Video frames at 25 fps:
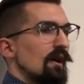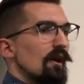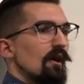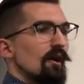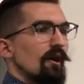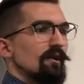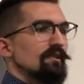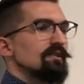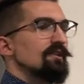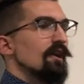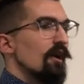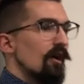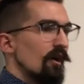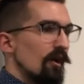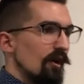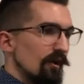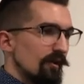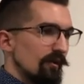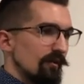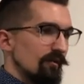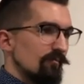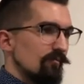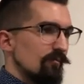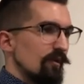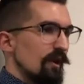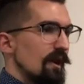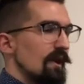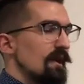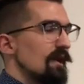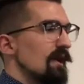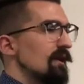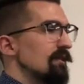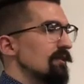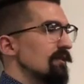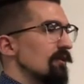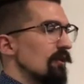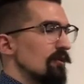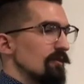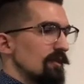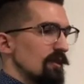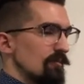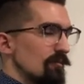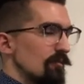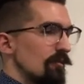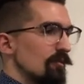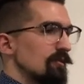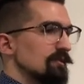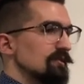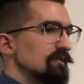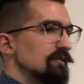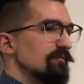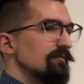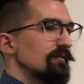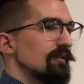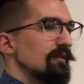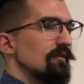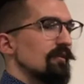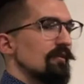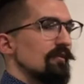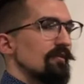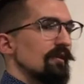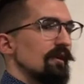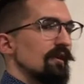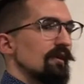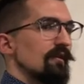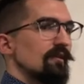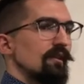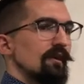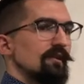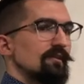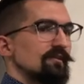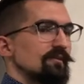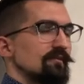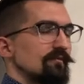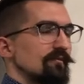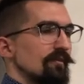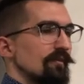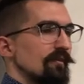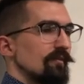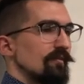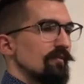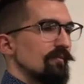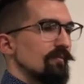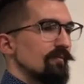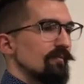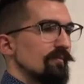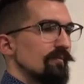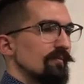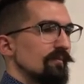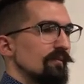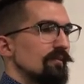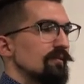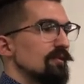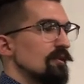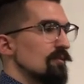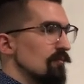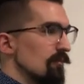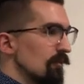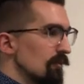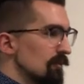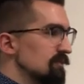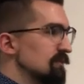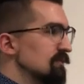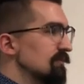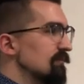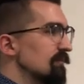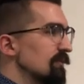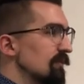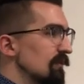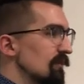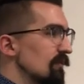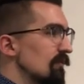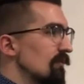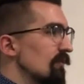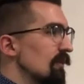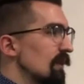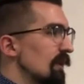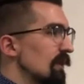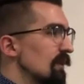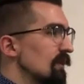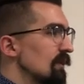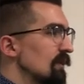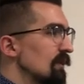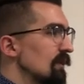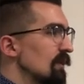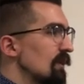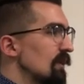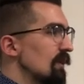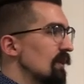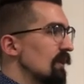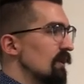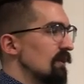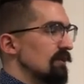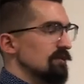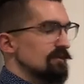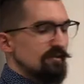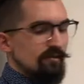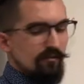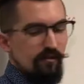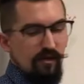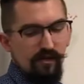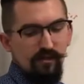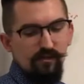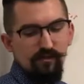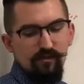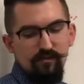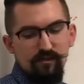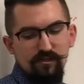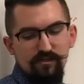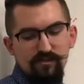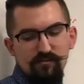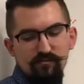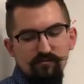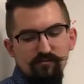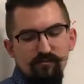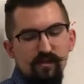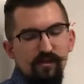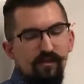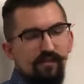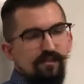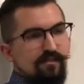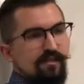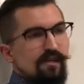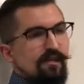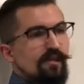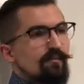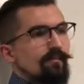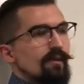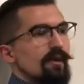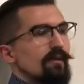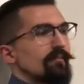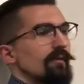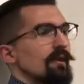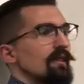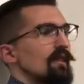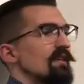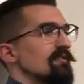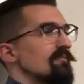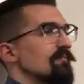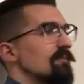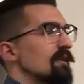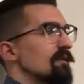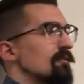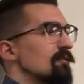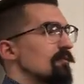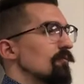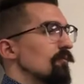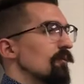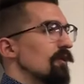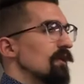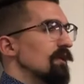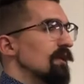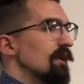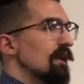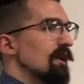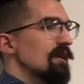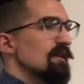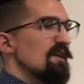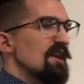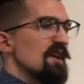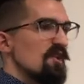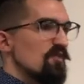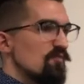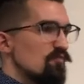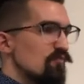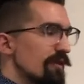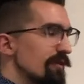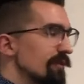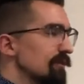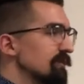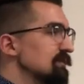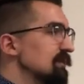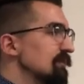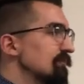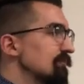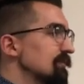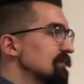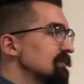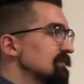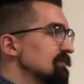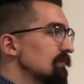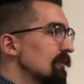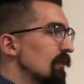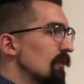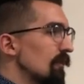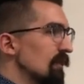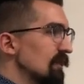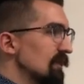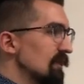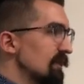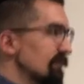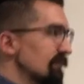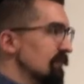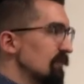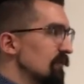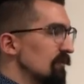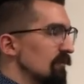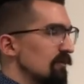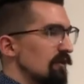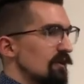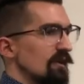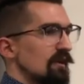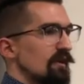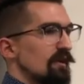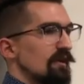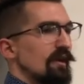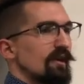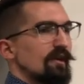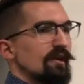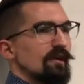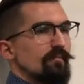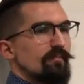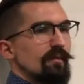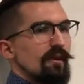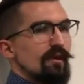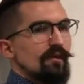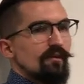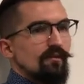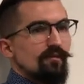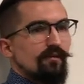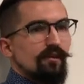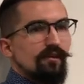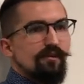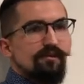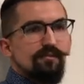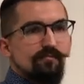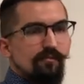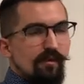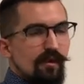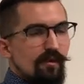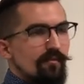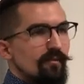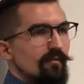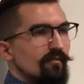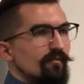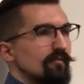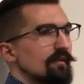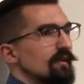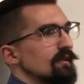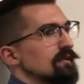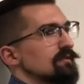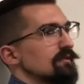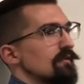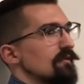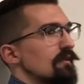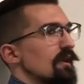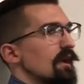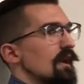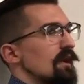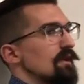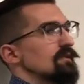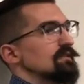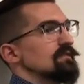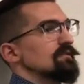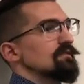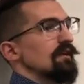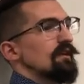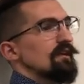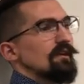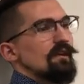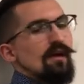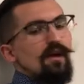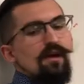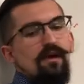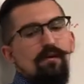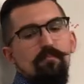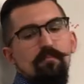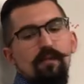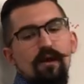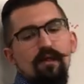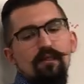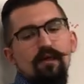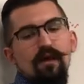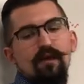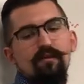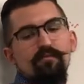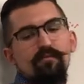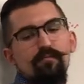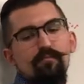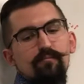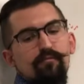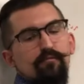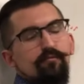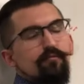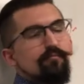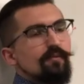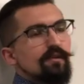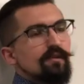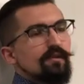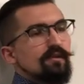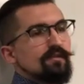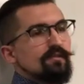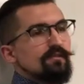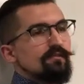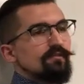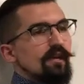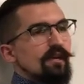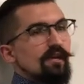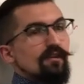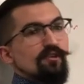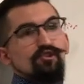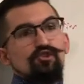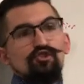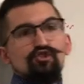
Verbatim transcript: A ton, right? And are they more severe or are they less severe? They're more severe, right? Uh, so like the list of things that can make my life better in one day, relatively small. And even though uh, I can make a list maybe of things that are nice, like my life improvement doesn't like